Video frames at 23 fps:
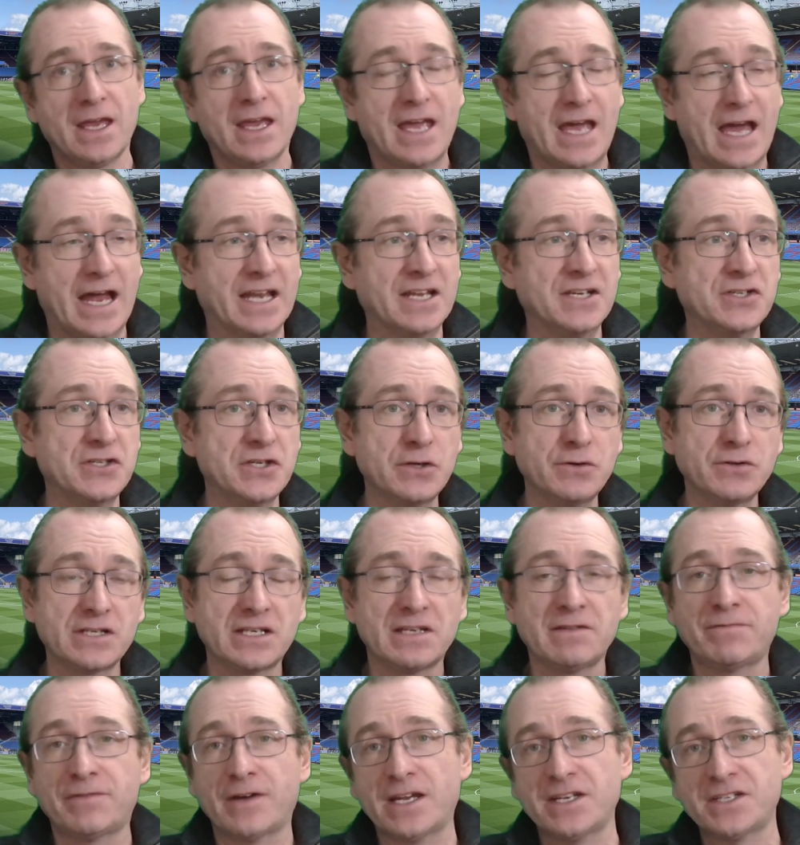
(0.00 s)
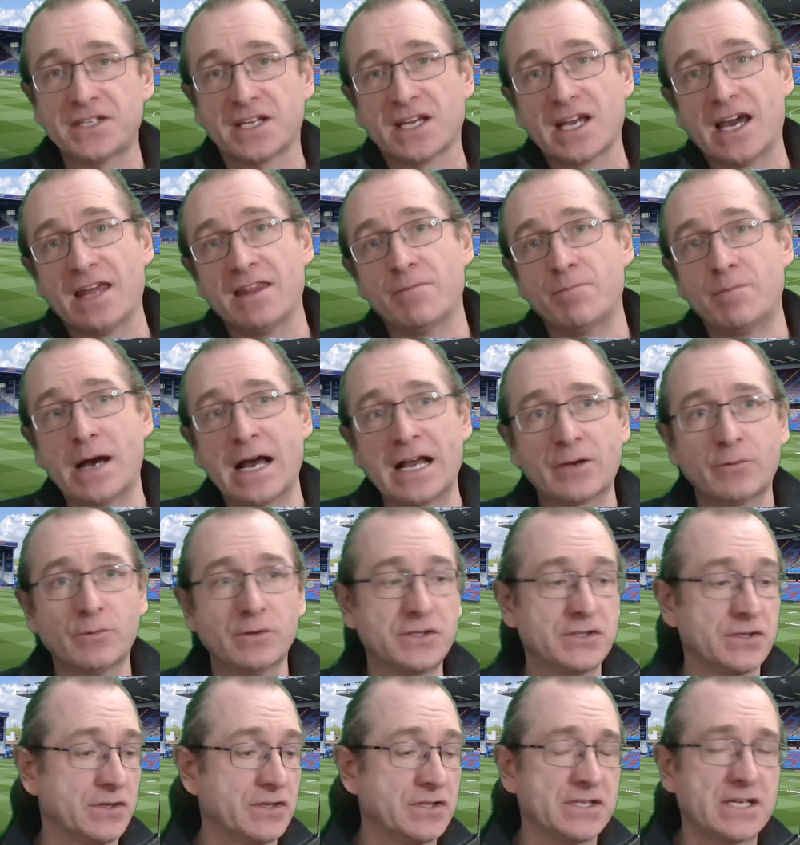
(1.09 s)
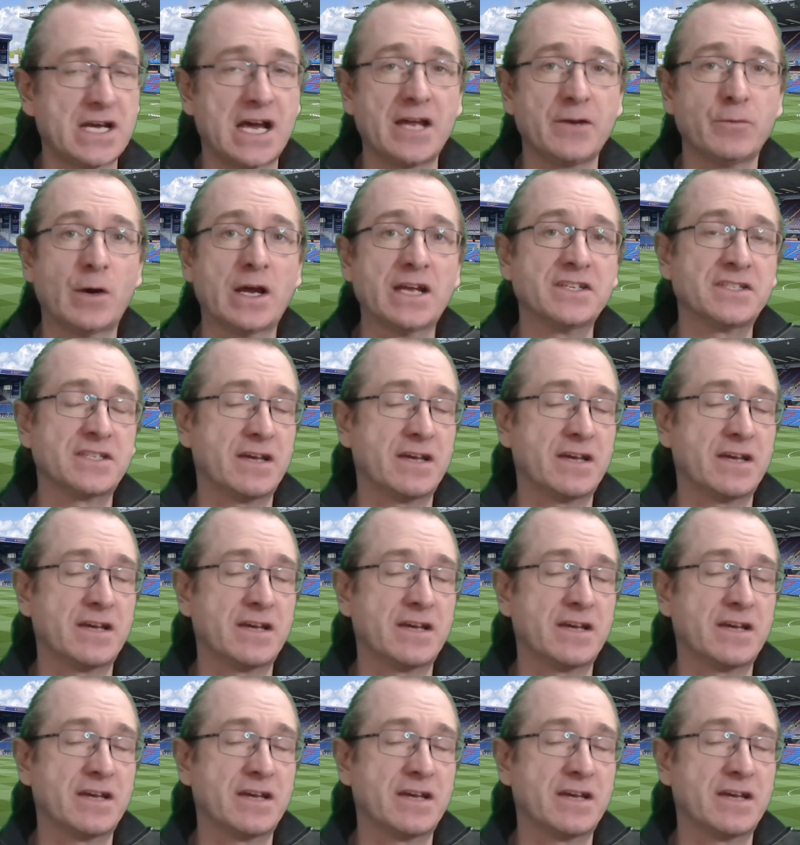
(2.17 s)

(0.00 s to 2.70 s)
and he's usually facing either backwards or sideways.